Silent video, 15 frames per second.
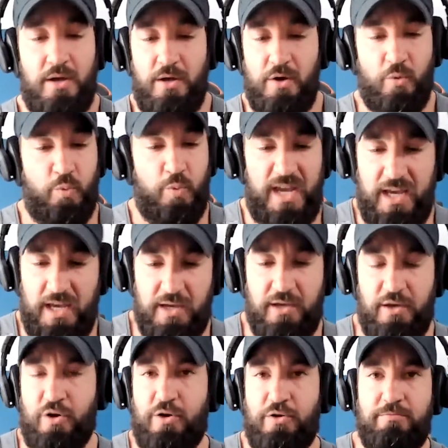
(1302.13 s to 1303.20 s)
weak
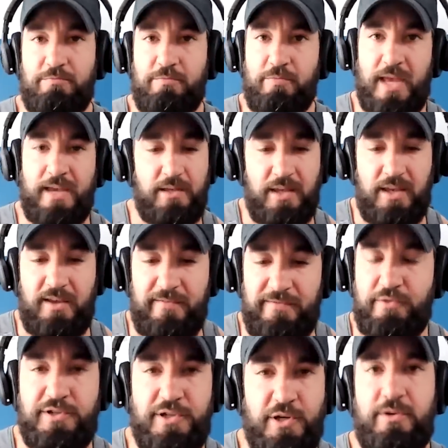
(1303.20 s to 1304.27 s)
your like like if
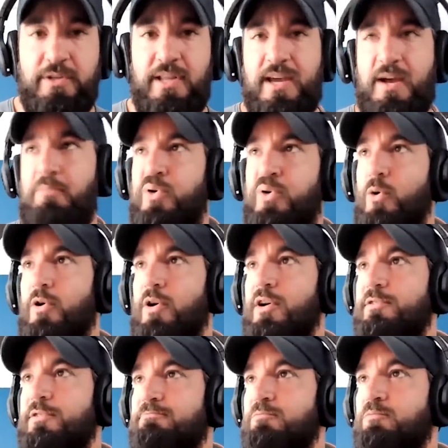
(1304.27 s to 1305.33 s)
you're doing like a
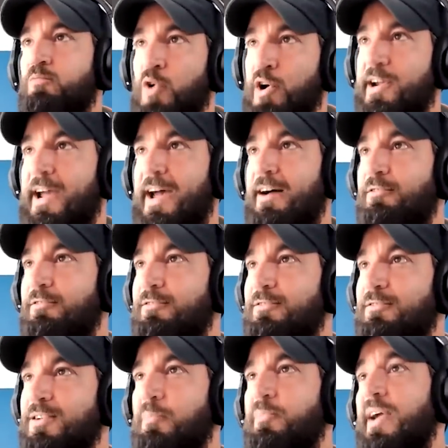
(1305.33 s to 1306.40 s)
poor workout
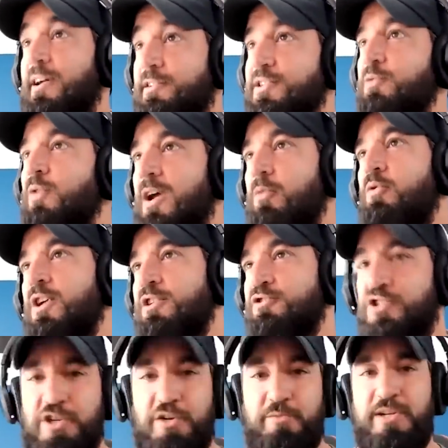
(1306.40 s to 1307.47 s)
compared to like what you
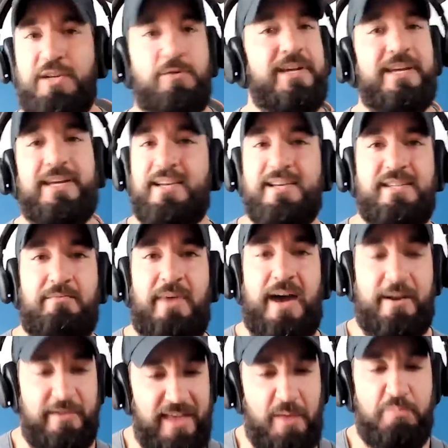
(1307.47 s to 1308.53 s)
should be doing, it doesn't
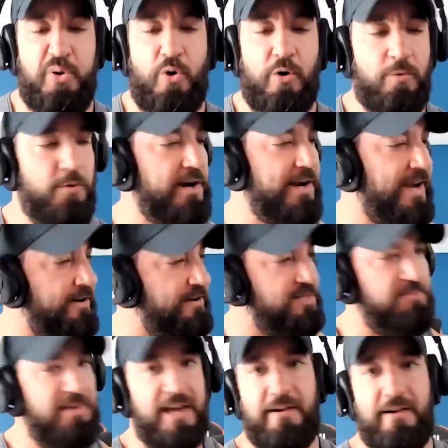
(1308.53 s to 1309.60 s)
matter. That poor workout is
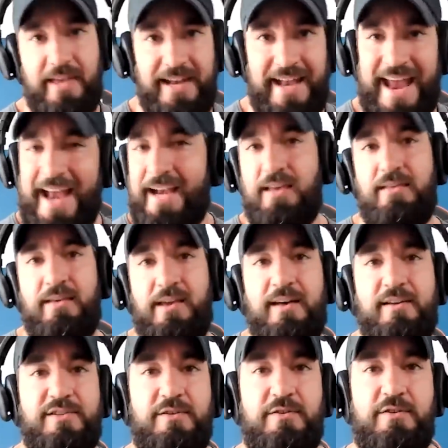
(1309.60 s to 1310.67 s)
better than anything
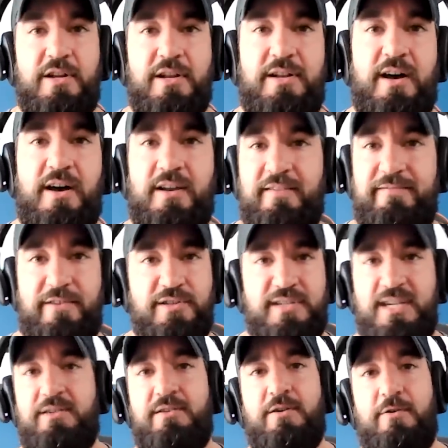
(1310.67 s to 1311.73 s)
else you could have done if you
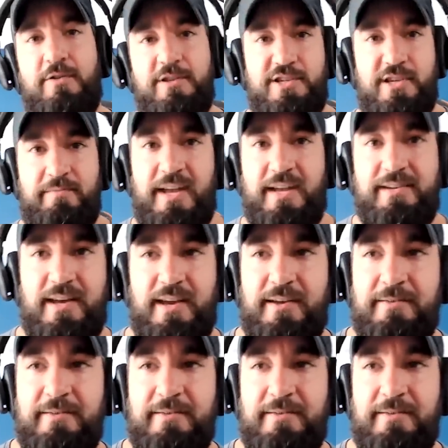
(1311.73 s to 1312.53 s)
didn't go to the gym that day.